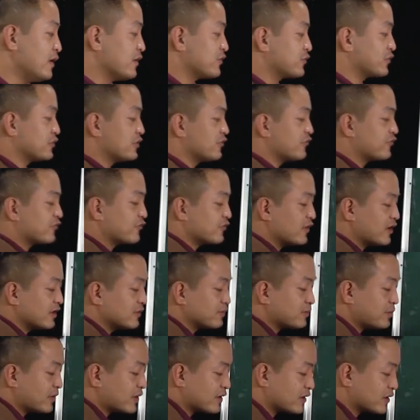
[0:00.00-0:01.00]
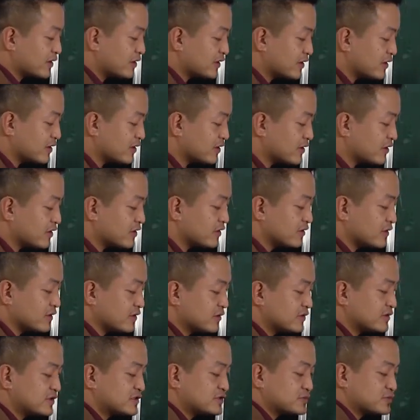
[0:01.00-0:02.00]
So the front part here,
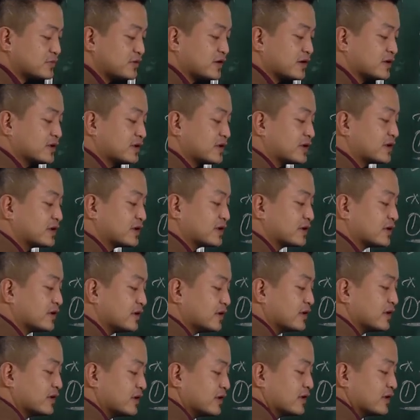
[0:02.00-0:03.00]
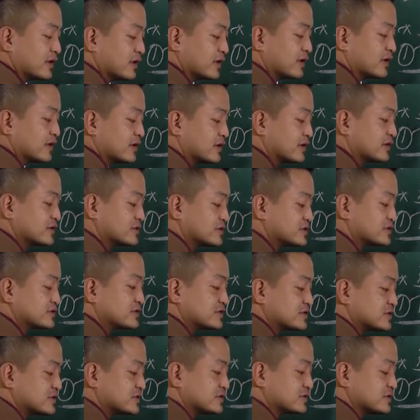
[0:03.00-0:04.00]
this one,
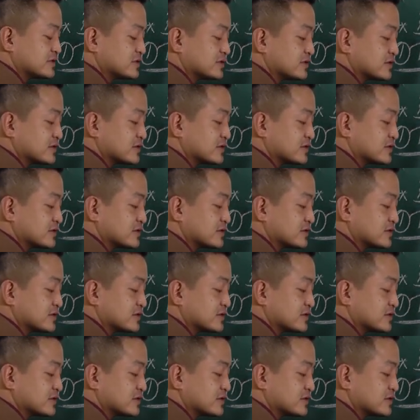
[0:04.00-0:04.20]
is